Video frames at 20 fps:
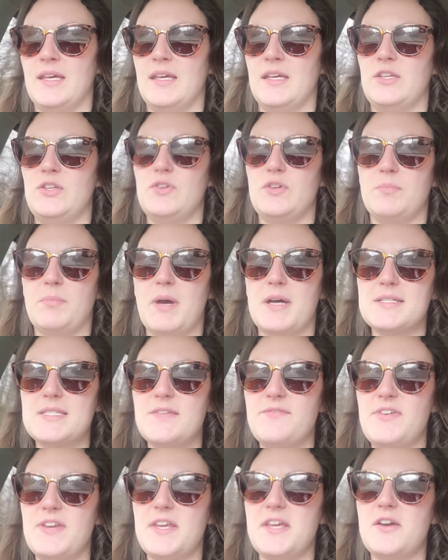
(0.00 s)
You can pause
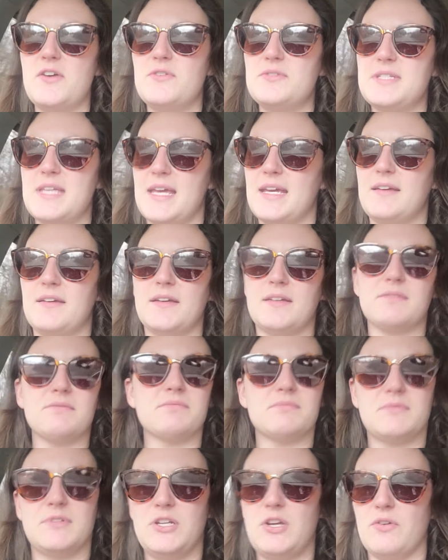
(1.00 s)
the video, take
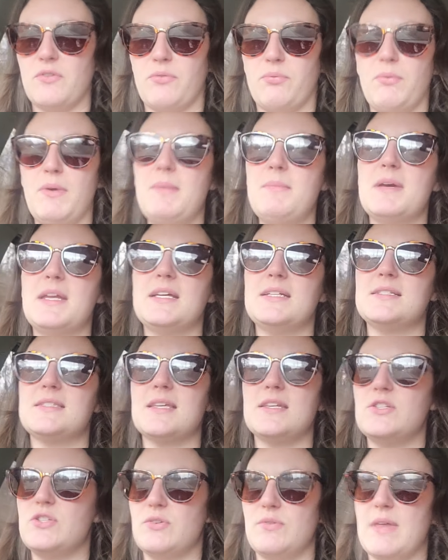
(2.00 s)
3 minutes
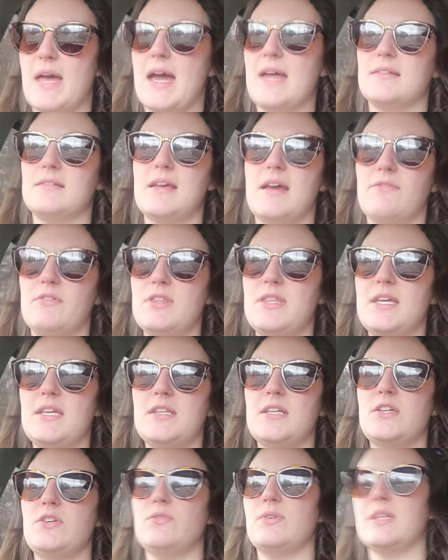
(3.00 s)
and do that. Everything
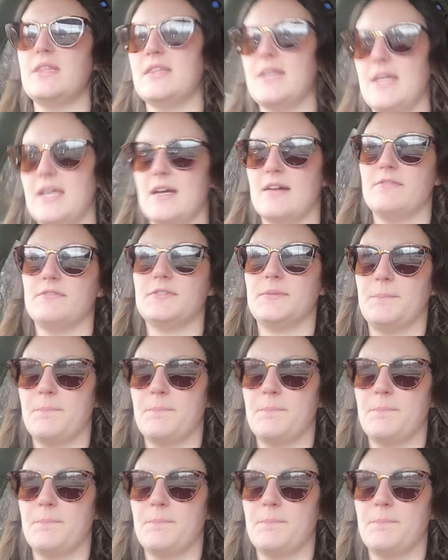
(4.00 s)
that you can think of.